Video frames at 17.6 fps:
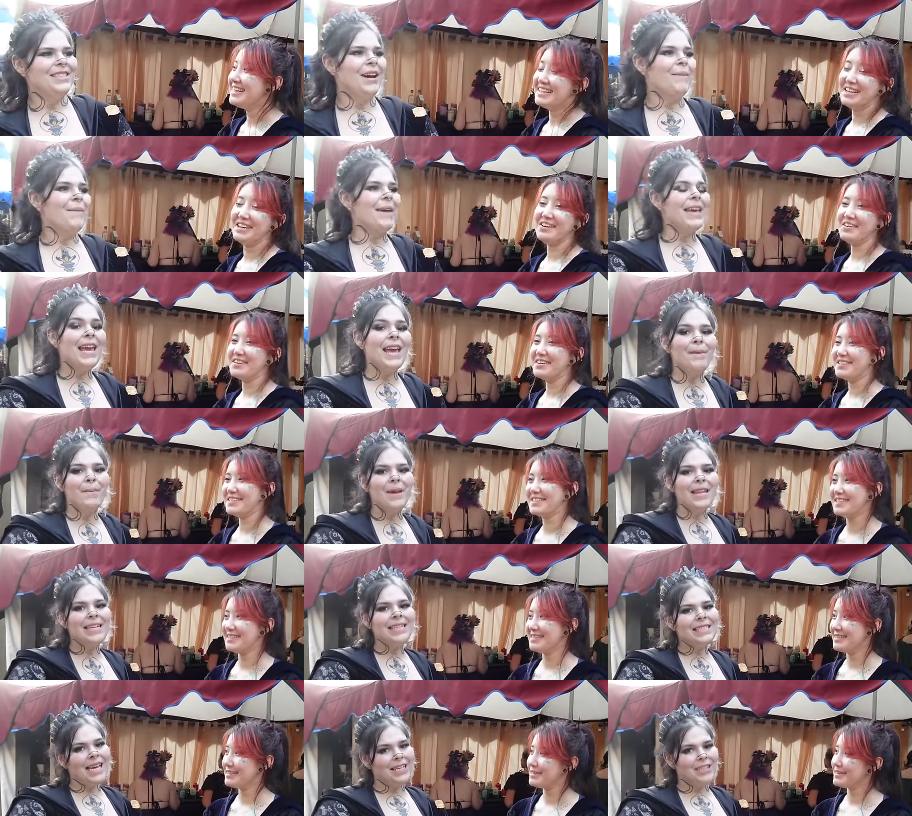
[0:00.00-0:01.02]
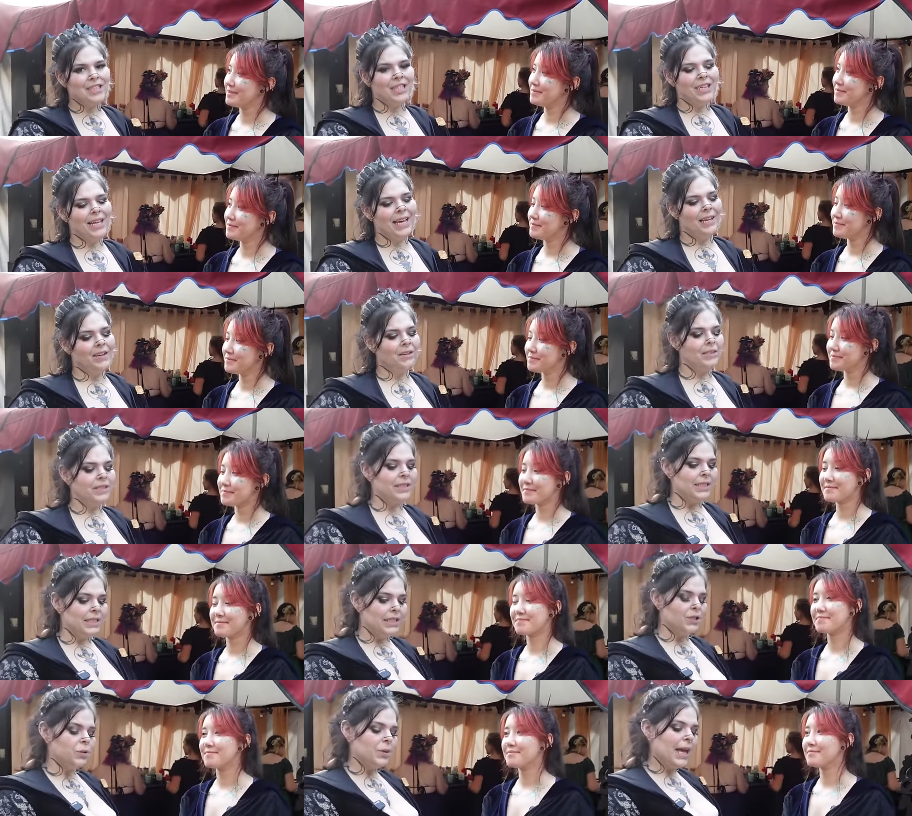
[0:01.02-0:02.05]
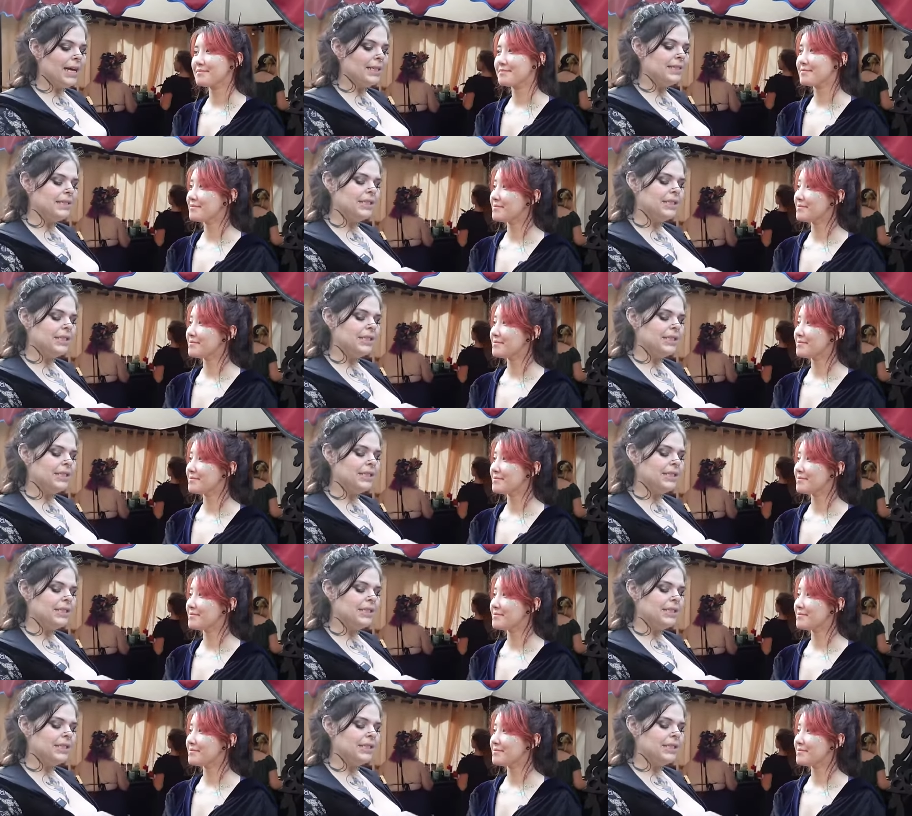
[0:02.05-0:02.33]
Speaker 1: So I make handmade intention candles, and each one has